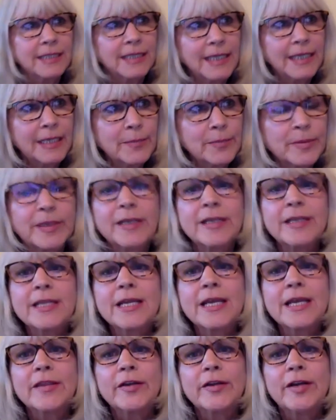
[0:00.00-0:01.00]
library
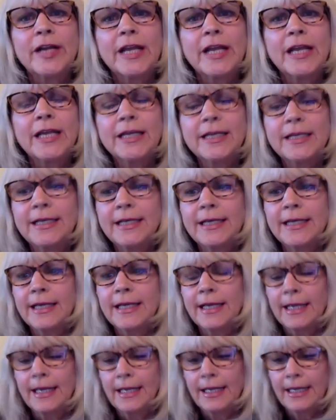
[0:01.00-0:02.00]
the other day and
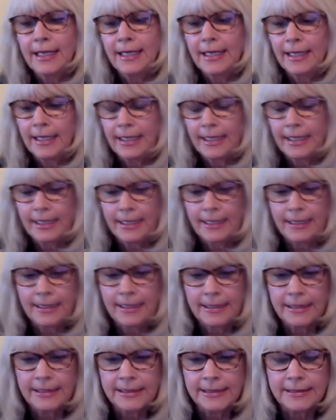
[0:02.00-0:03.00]
I, I
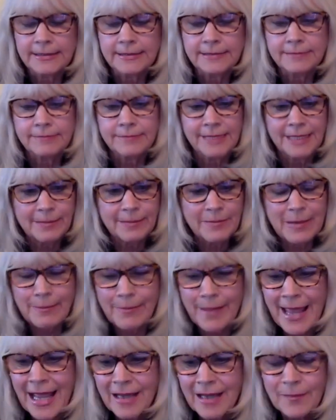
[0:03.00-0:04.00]
uh, had my
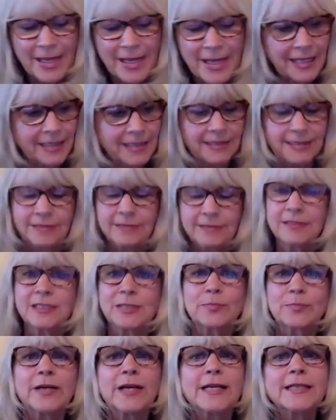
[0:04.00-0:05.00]
backpack and I was
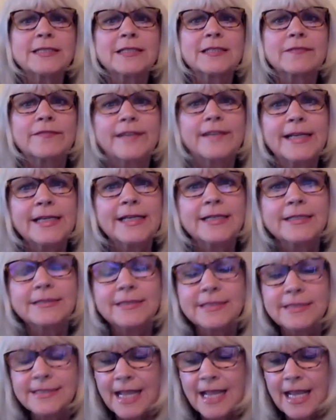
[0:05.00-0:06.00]
surprised to find
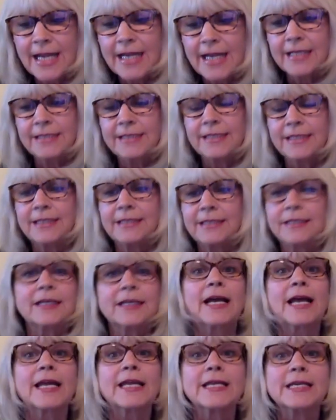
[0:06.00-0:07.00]
inside it. And a
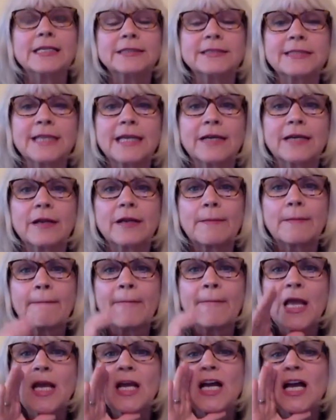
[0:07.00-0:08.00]
guy yells out,
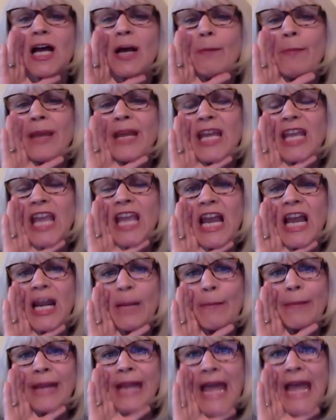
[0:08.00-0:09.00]
a big
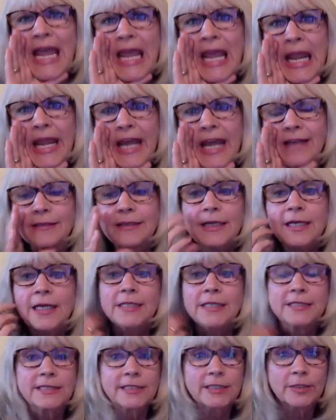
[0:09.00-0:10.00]
yellow banana.
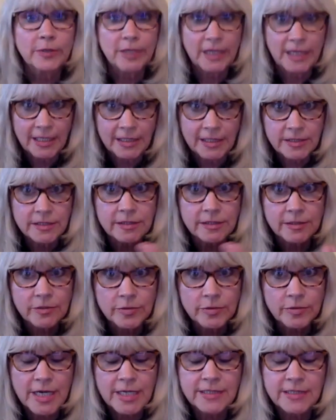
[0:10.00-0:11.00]
So I had to
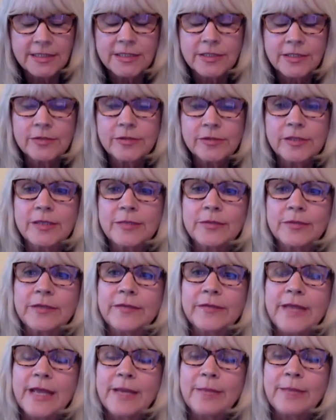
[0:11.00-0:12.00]
create a story
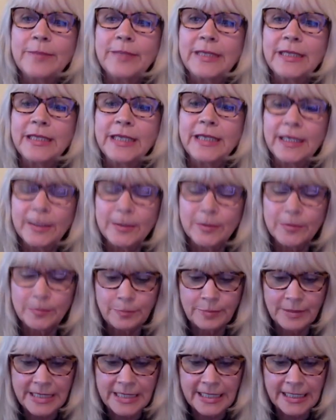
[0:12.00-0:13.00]
around that big yellow
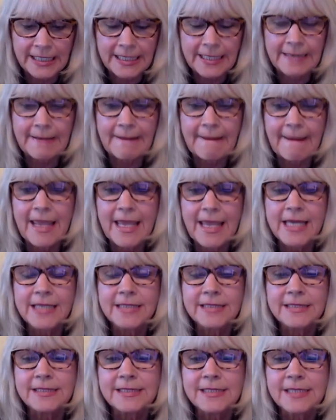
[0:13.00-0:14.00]
banana.
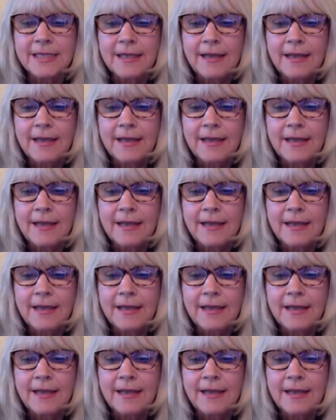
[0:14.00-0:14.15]
And